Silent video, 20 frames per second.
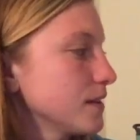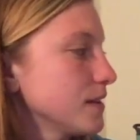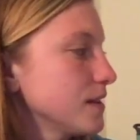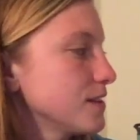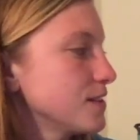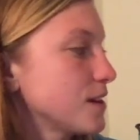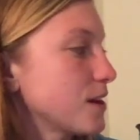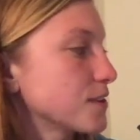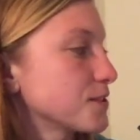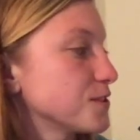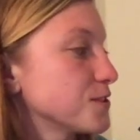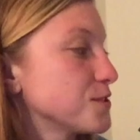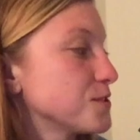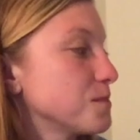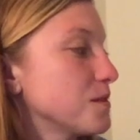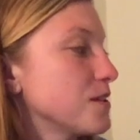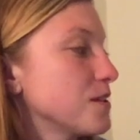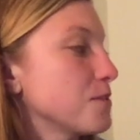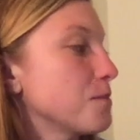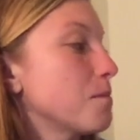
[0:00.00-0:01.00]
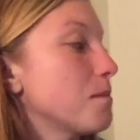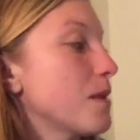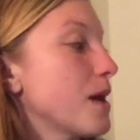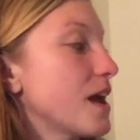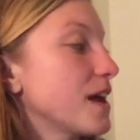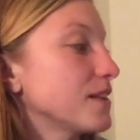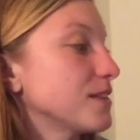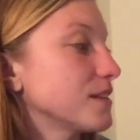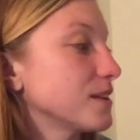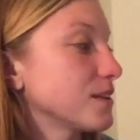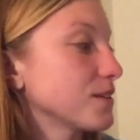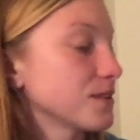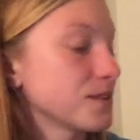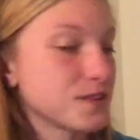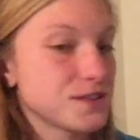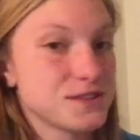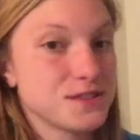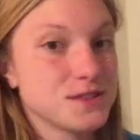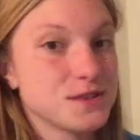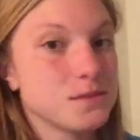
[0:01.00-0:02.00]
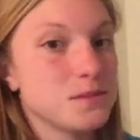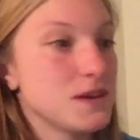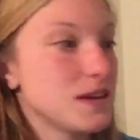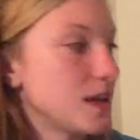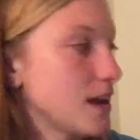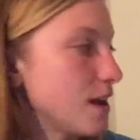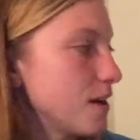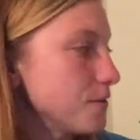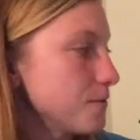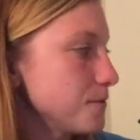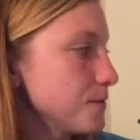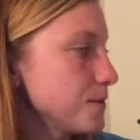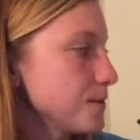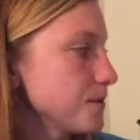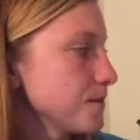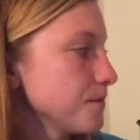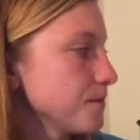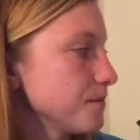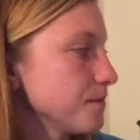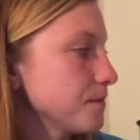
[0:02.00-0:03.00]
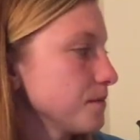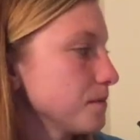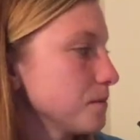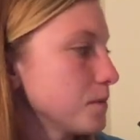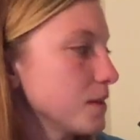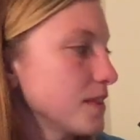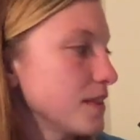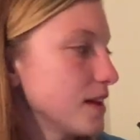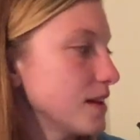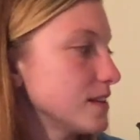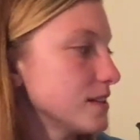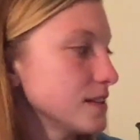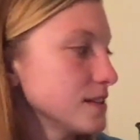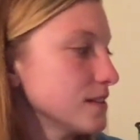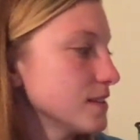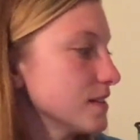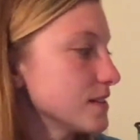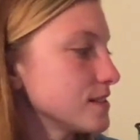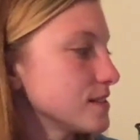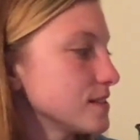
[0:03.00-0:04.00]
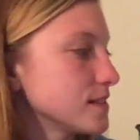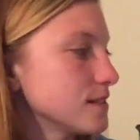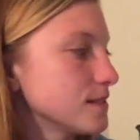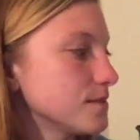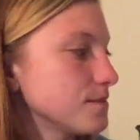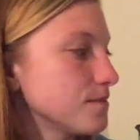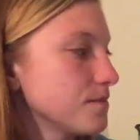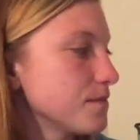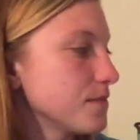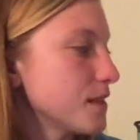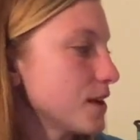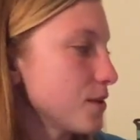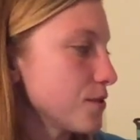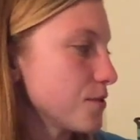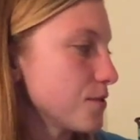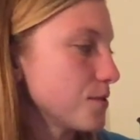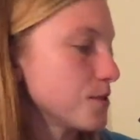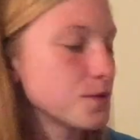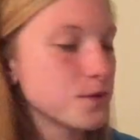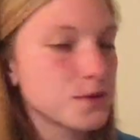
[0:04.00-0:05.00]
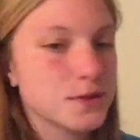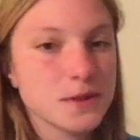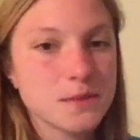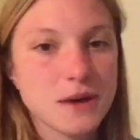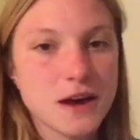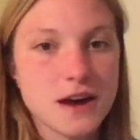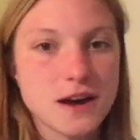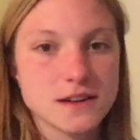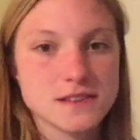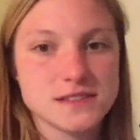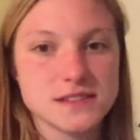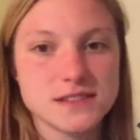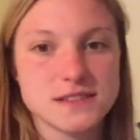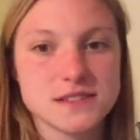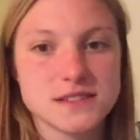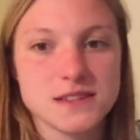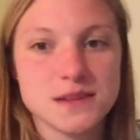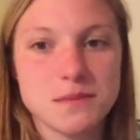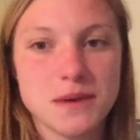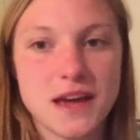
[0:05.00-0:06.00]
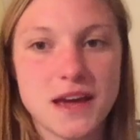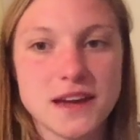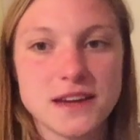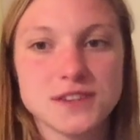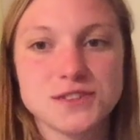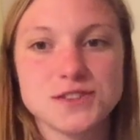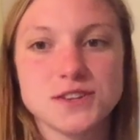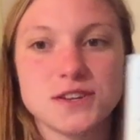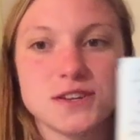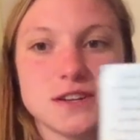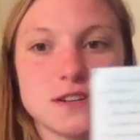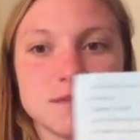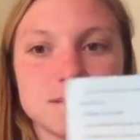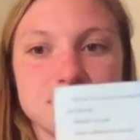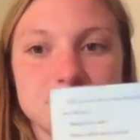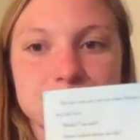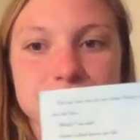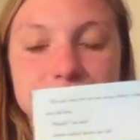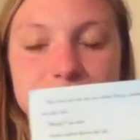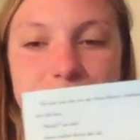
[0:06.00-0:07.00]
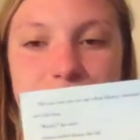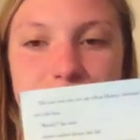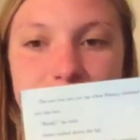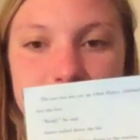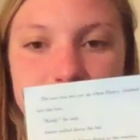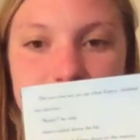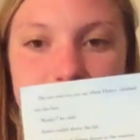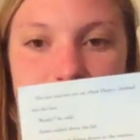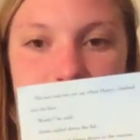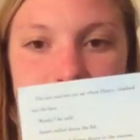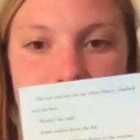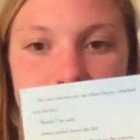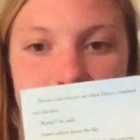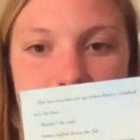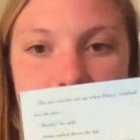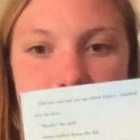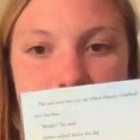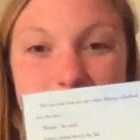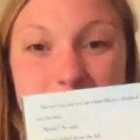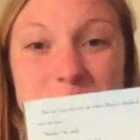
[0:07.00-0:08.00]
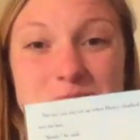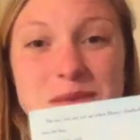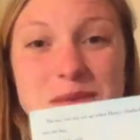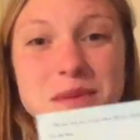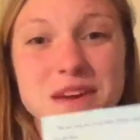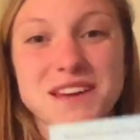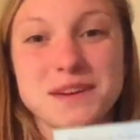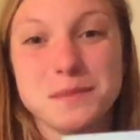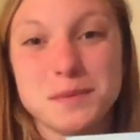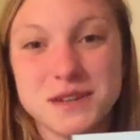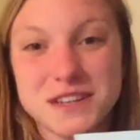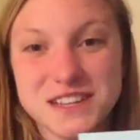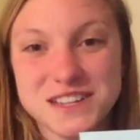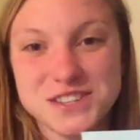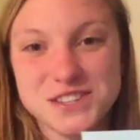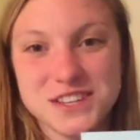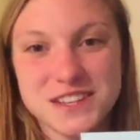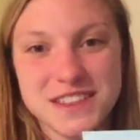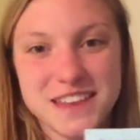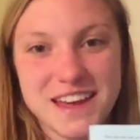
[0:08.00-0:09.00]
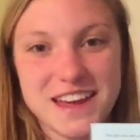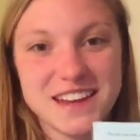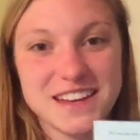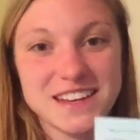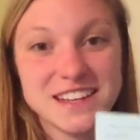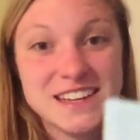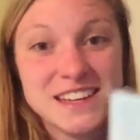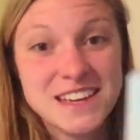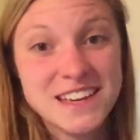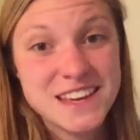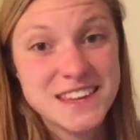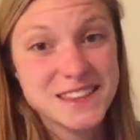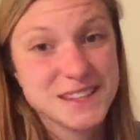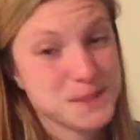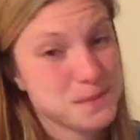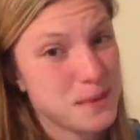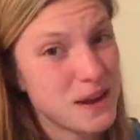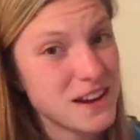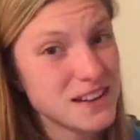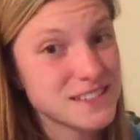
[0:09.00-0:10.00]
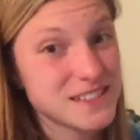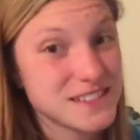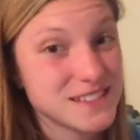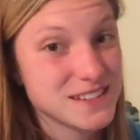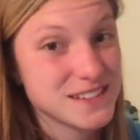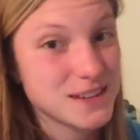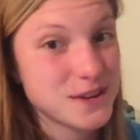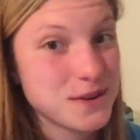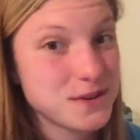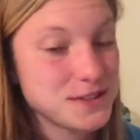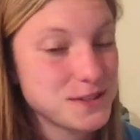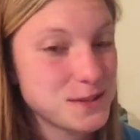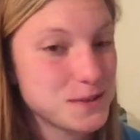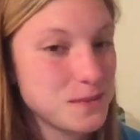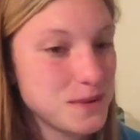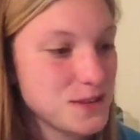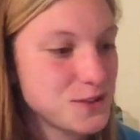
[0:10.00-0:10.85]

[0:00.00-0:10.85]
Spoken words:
Dr. Smith begged the clerks to be careful, but they didn't listen. They threw the box into the baggage car. So I'm going to make a prediction that this box isn't going to be